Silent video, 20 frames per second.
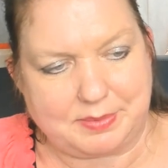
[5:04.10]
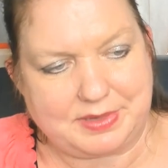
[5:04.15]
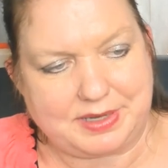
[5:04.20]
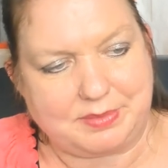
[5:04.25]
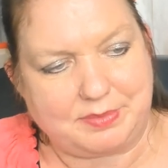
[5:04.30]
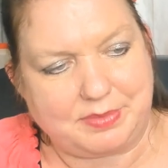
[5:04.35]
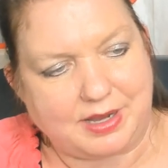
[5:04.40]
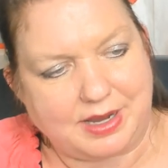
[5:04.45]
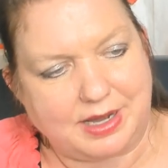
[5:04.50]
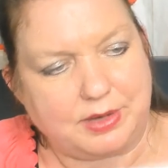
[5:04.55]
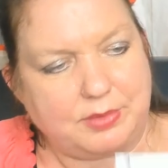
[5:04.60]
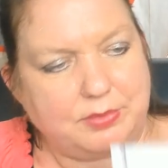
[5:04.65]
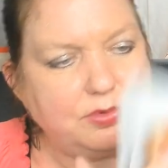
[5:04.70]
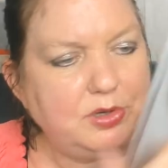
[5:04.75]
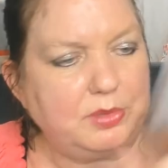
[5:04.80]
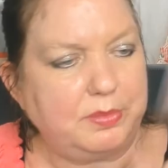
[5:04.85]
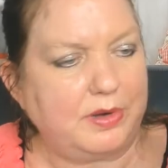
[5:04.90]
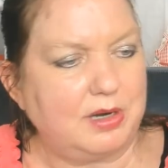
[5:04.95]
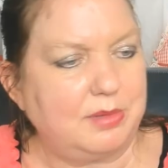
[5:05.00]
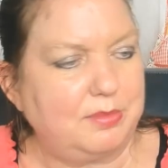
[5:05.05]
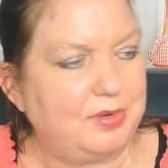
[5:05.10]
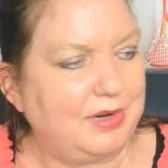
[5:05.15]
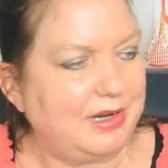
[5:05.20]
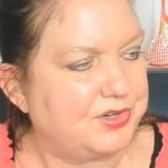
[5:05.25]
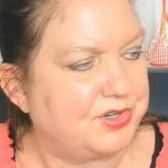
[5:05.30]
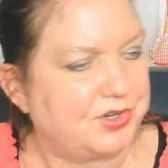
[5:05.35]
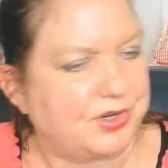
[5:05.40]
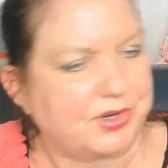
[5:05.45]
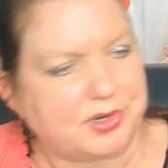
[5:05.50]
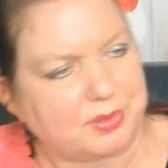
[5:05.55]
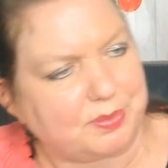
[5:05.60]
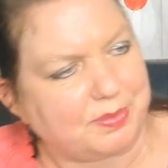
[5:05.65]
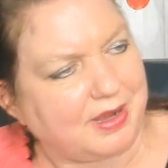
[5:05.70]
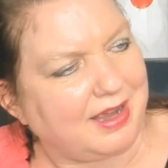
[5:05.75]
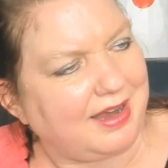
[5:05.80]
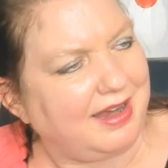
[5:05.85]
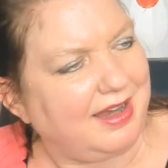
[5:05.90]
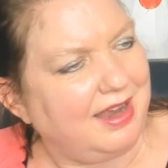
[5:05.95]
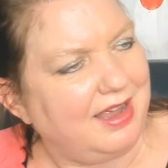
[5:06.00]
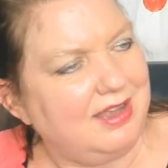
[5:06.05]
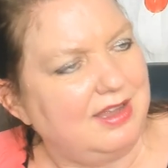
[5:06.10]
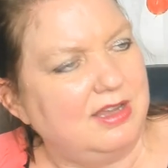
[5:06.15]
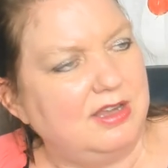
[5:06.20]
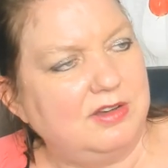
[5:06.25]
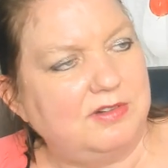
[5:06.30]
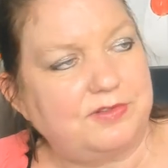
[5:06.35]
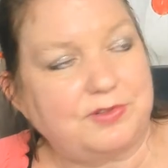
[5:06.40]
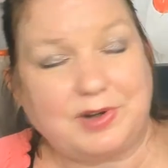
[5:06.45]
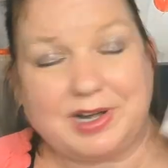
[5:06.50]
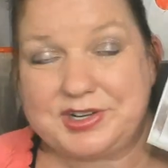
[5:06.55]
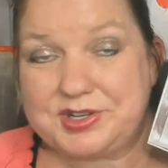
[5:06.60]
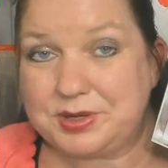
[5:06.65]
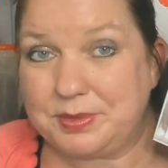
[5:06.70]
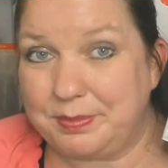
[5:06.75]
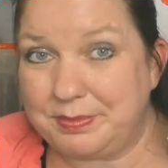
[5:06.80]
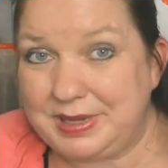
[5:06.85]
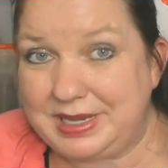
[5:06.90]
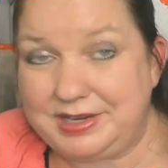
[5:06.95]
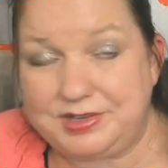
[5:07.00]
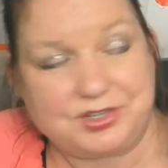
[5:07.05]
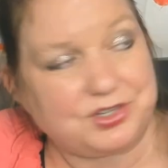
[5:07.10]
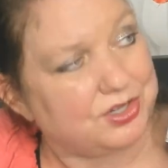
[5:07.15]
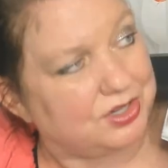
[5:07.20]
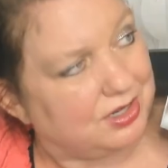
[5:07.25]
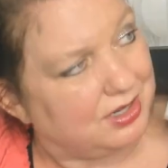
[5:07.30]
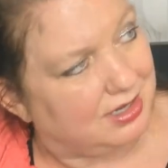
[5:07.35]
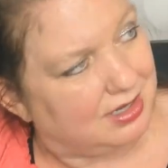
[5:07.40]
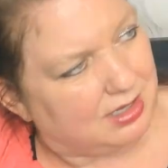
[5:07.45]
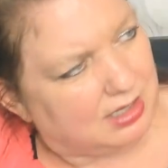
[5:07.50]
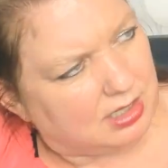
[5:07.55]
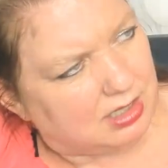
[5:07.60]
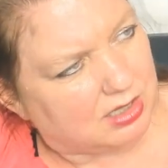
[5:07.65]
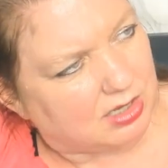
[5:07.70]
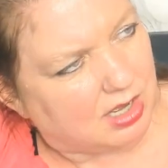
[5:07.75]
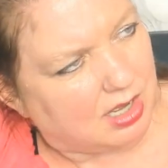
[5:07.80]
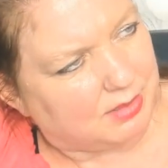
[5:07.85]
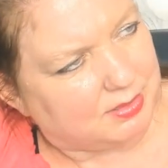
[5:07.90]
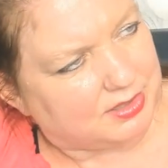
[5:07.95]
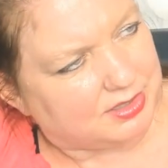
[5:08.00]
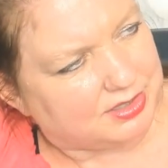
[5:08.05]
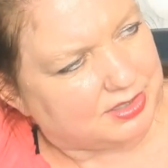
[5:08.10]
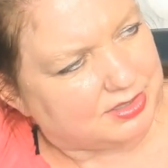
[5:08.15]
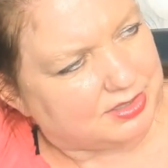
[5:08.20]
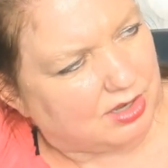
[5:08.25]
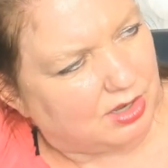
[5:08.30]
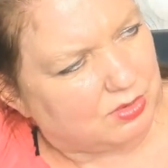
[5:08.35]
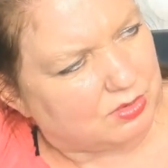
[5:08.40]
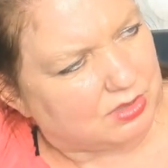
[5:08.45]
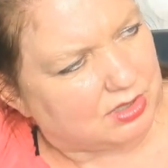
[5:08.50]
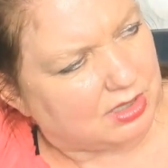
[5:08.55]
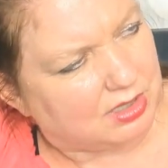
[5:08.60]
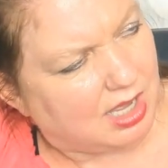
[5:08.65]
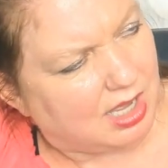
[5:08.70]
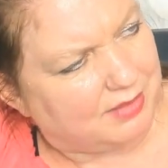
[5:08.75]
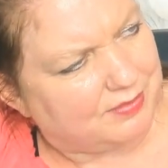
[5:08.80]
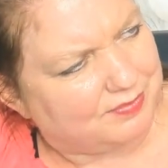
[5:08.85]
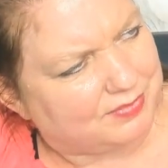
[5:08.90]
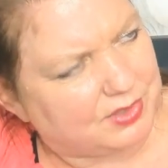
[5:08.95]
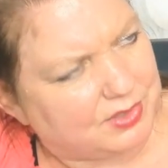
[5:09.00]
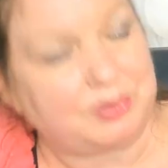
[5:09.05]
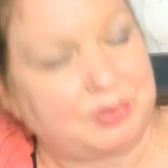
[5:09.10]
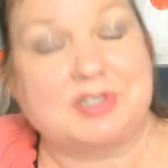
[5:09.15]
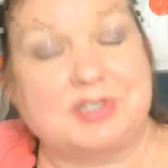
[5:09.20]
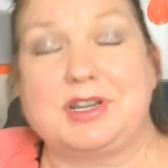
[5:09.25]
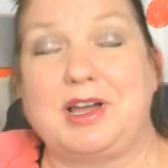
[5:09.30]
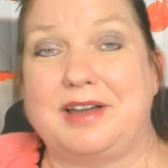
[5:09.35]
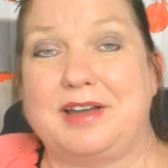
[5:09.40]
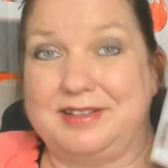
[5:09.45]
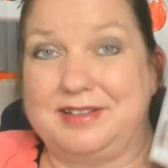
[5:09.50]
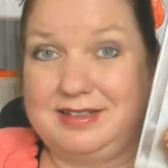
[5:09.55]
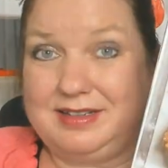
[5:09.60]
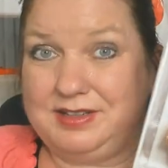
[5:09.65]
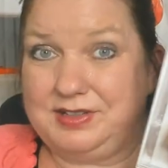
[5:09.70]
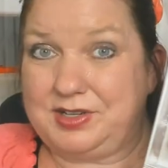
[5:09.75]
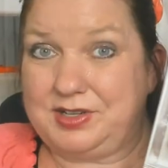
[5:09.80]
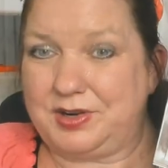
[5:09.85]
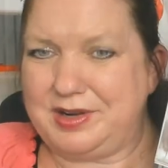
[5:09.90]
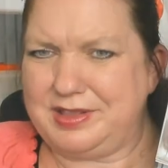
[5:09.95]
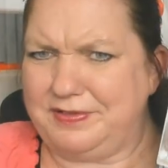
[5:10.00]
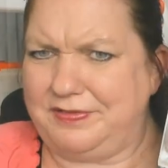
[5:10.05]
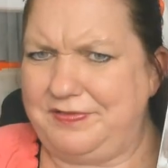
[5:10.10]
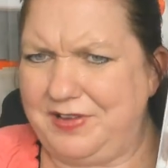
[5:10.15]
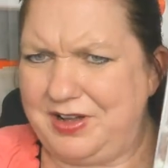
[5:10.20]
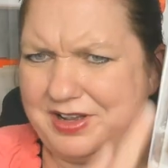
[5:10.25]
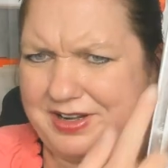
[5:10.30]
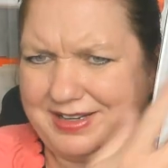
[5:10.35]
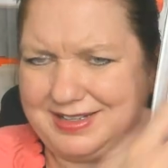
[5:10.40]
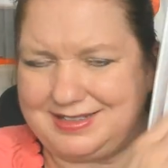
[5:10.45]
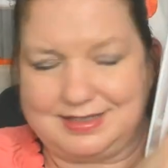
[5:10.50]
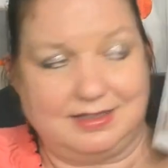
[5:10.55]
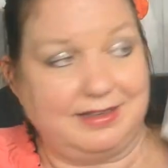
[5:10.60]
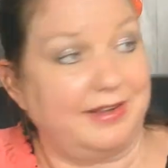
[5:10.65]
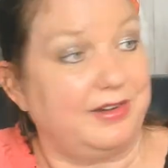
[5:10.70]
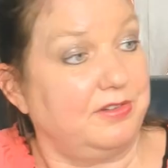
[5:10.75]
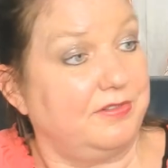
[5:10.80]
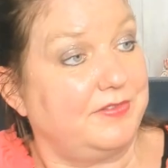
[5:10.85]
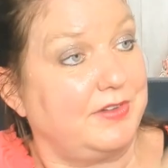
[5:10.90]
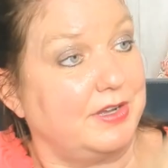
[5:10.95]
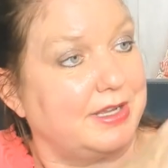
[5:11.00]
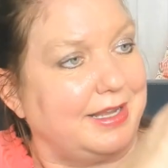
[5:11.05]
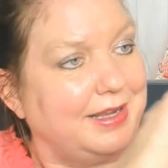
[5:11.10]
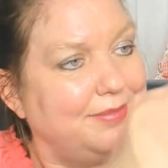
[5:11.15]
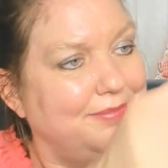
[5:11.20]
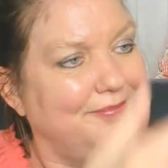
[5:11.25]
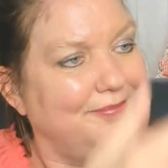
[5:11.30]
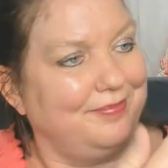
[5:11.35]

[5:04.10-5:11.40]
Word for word: pie, a rhubarb, brown sugar pie, fresh peach cobbler? Oh, crostadas. Sorry, the font is a little funky.